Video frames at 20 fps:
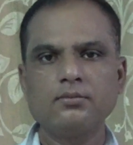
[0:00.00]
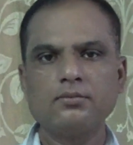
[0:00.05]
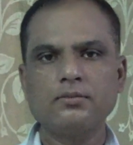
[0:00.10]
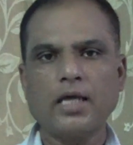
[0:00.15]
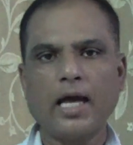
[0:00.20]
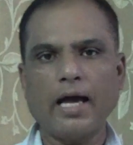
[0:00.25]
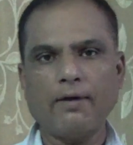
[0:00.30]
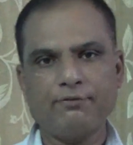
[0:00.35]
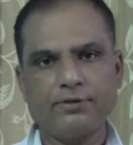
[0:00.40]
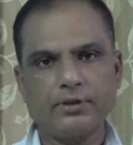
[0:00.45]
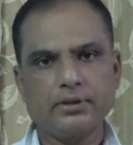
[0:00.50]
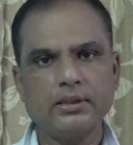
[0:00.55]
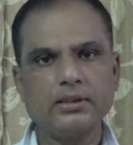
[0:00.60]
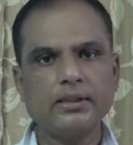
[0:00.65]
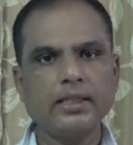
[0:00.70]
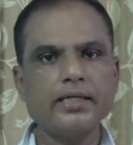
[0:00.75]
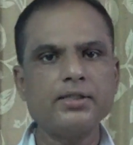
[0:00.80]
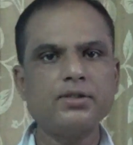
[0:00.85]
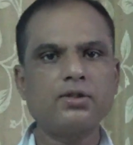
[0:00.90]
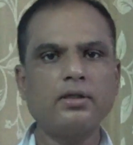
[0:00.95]
African
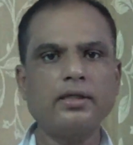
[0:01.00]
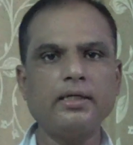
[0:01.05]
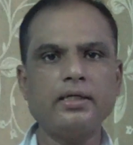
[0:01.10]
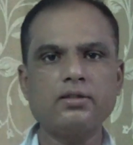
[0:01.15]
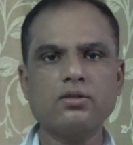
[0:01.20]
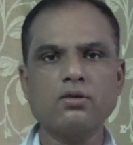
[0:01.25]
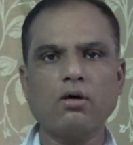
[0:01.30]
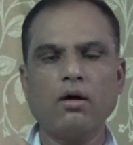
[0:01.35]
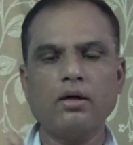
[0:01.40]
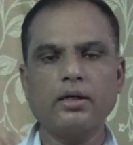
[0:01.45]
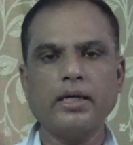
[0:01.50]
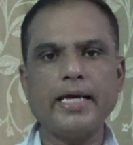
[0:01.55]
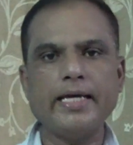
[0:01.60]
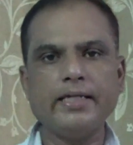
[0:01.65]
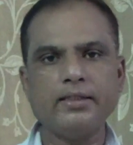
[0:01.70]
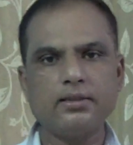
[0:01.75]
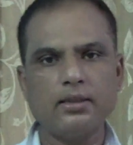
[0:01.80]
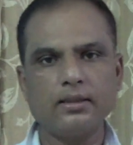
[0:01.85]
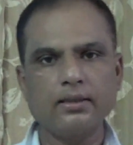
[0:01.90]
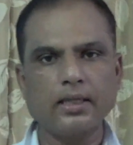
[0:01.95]
countries or
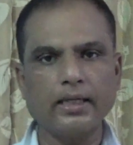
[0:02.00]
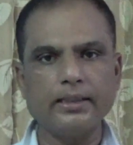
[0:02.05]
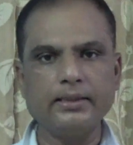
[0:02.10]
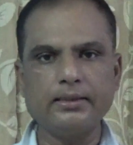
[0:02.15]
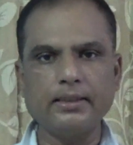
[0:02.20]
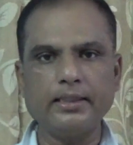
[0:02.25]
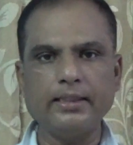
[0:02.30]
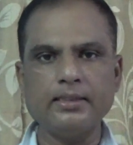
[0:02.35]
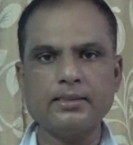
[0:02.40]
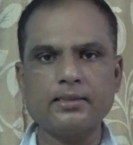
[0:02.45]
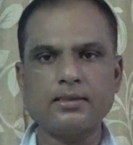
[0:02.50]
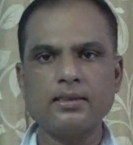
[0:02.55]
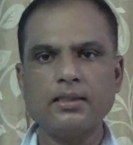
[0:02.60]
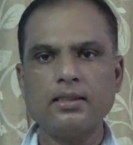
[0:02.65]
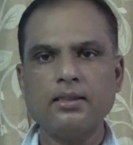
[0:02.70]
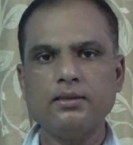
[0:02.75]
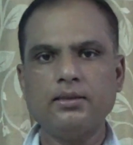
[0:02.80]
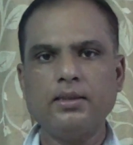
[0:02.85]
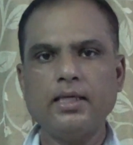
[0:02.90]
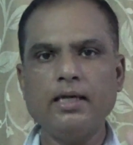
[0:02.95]
Asian countries,
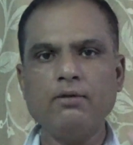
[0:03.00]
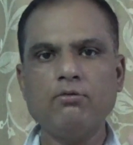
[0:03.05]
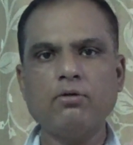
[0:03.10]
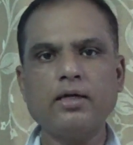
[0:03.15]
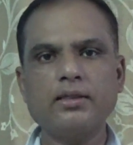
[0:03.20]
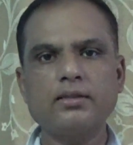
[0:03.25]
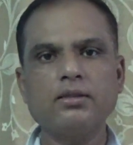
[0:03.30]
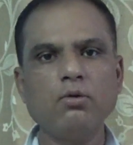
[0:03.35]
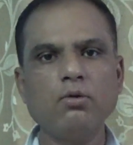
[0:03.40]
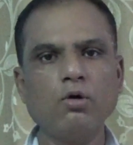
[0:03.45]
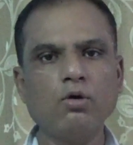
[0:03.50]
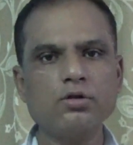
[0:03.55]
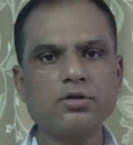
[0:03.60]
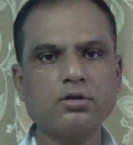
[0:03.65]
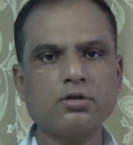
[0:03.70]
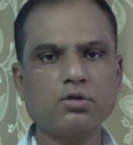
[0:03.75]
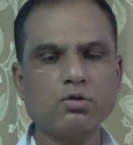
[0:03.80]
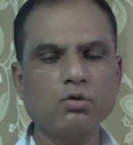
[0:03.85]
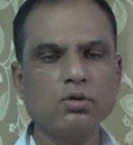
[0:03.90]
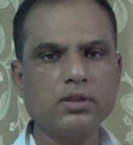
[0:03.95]
they were the
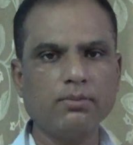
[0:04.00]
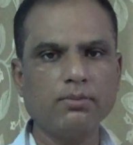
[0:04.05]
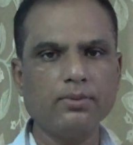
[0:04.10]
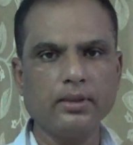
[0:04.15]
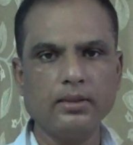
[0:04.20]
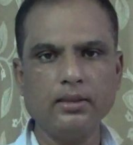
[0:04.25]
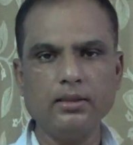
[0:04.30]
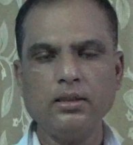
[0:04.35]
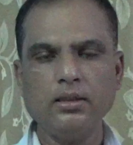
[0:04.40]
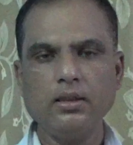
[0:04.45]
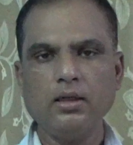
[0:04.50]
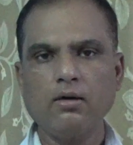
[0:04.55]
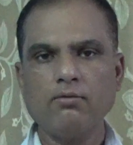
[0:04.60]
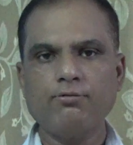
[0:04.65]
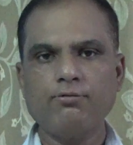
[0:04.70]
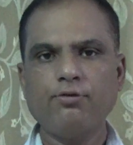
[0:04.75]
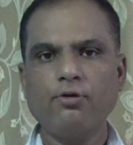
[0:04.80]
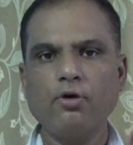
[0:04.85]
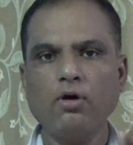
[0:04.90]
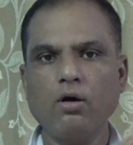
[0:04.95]
most suitable
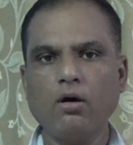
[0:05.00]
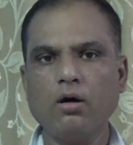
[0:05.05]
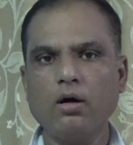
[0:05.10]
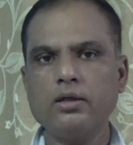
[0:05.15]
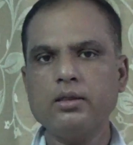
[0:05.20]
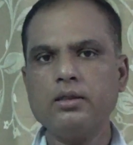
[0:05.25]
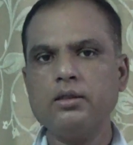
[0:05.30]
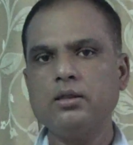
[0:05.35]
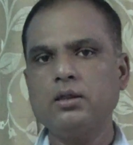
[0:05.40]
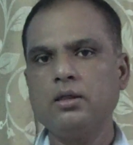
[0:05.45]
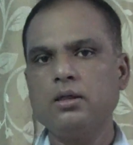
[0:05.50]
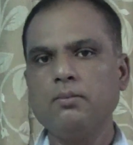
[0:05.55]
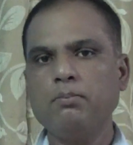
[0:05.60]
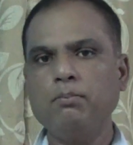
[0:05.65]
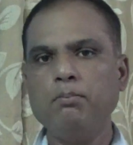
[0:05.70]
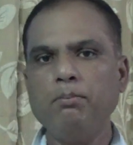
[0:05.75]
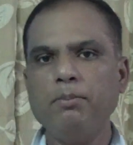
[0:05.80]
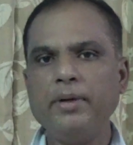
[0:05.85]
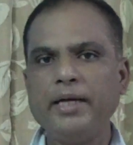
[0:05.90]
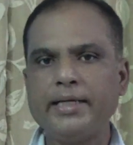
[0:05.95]
for
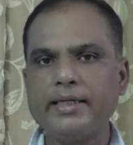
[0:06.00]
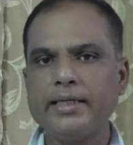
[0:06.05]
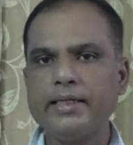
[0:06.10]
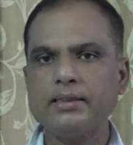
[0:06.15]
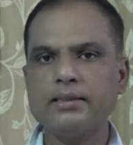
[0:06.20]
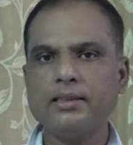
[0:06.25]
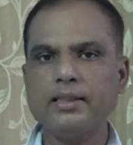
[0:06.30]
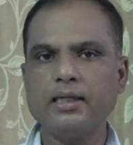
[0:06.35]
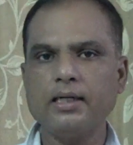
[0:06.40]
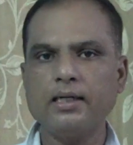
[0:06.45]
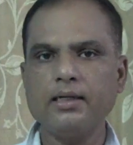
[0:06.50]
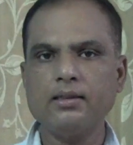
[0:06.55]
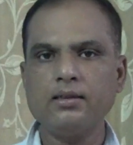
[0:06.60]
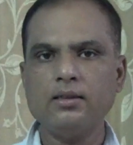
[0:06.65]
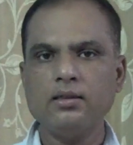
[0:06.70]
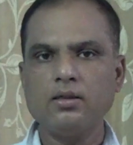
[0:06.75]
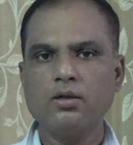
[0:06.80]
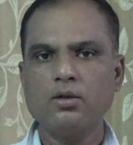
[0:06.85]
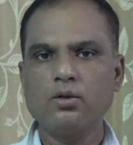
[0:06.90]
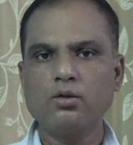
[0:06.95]
meeting their
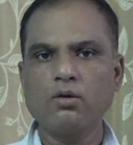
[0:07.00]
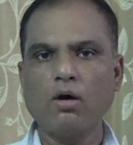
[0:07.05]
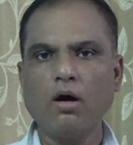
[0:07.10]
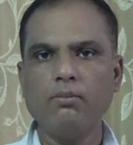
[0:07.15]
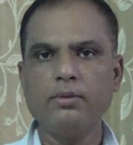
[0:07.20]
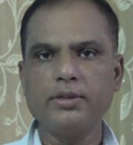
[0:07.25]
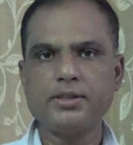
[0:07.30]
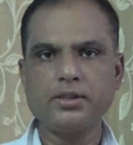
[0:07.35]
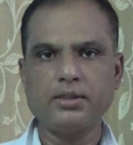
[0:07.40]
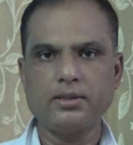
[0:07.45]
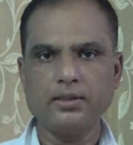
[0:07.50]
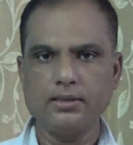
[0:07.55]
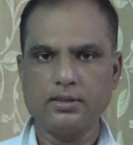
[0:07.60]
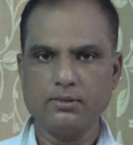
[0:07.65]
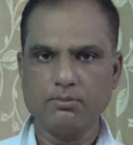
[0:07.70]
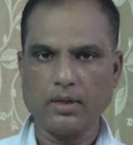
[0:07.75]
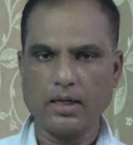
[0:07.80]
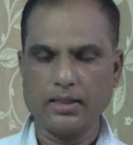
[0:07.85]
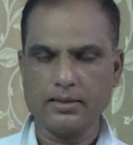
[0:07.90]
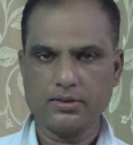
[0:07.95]
raw material
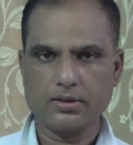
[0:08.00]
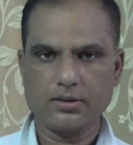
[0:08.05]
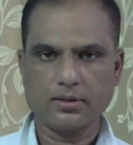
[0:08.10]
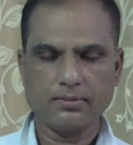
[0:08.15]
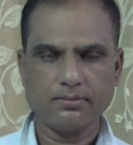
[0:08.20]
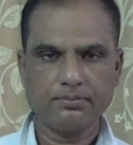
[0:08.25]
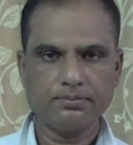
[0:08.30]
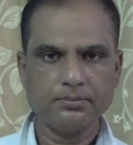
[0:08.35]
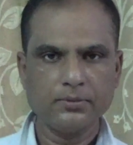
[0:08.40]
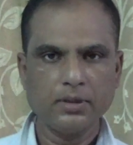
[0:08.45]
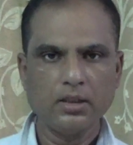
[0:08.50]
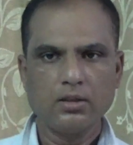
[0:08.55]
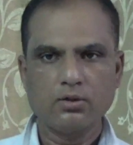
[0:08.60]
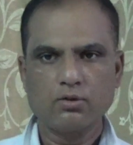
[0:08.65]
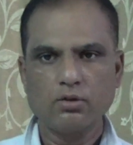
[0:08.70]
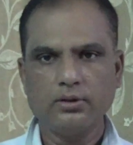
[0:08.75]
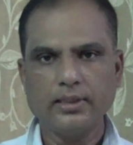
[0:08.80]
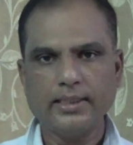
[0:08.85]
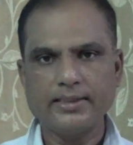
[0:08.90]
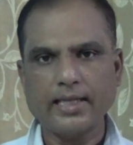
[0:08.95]
demand. So
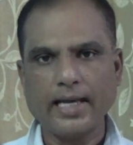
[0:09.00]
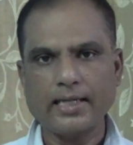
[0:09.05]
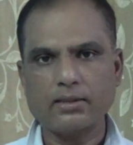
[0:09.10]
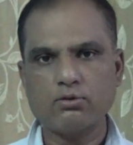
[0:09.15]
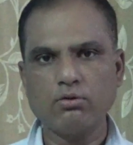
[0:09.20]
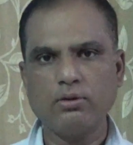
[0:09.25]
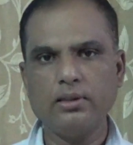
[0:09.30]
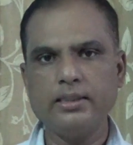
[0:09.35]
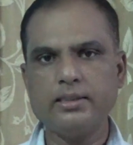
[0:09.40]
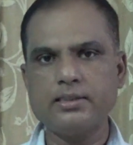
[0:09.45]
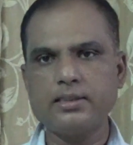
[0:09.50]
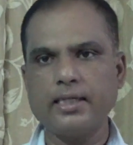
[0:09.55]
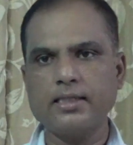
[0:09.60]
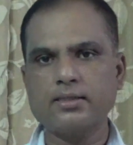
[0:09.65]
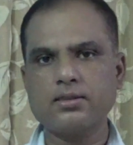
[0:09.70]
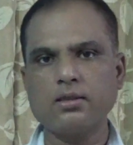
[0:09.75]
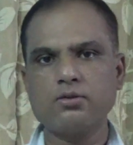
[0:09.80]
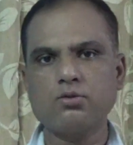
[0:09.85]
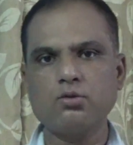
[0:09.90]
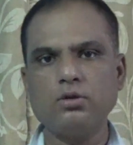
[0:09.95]
this actually takes
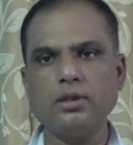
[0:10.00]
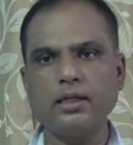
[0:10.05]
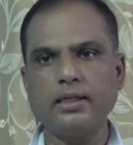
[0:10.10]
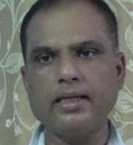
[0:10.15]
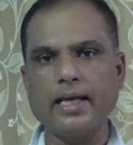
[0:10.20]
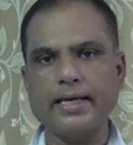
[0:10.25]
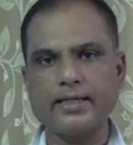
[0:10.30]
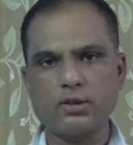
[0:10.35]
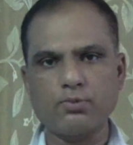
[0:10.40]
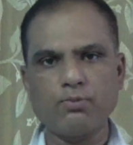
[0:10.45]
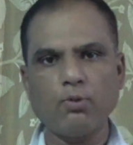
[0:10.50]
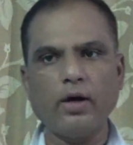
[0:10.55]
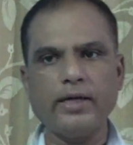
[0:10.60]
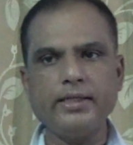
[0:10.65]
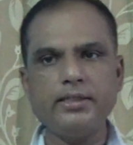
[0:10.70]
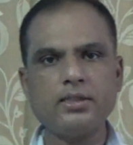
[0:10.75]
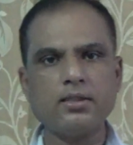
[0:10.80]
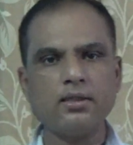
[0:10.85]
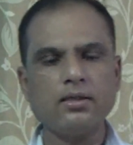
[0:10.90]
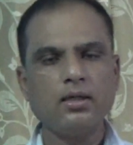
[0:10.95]
us to the next
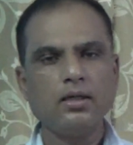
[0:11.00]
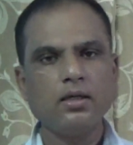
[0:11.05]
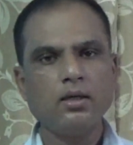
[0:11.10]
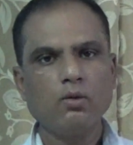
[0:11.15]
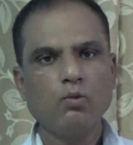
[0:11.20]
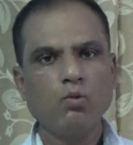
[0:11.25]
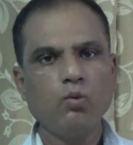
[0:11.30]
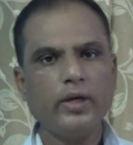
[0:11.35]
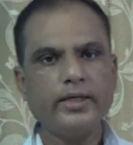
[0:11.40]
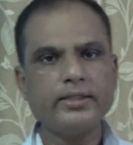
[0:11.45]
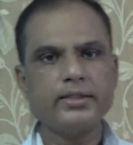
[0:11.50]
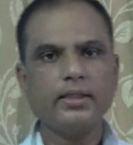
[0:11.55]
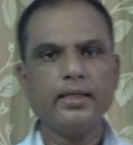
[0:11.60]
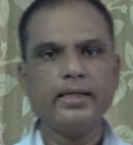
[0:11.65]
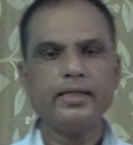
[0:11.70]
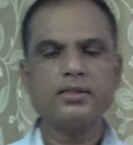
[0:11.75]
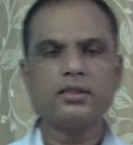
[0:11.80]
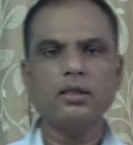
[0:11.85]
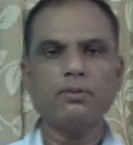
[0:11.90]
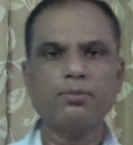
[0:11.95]
point, which
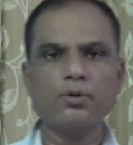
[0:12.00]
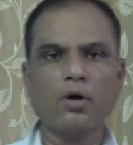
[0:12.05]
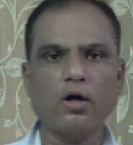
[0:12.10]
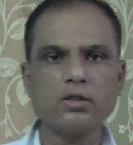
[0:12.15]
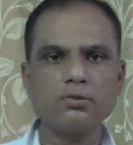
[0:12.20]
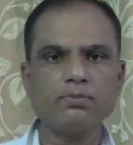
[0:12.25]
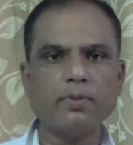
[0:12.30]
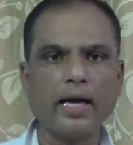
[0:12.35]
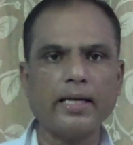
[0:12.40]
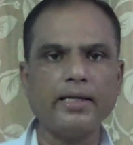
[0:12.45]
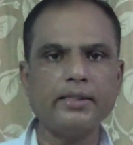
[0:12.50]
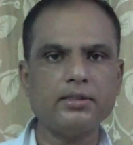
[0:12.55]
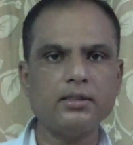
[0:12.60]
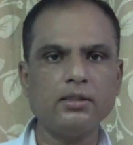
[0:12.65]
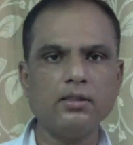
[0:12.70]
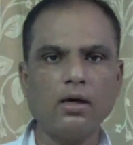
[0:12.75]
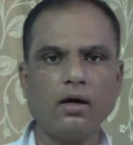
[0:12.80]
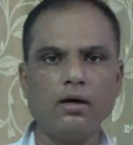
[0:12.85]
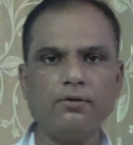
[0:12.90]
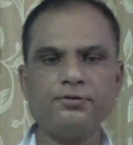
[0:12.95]
is the prosperity
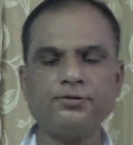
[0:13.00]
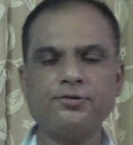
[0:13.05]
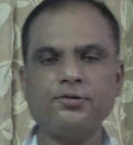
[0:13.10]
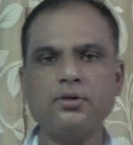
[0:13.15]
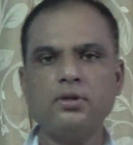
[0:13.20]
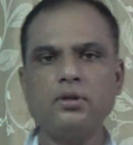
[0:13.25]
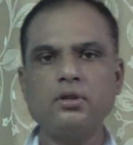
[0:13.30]
of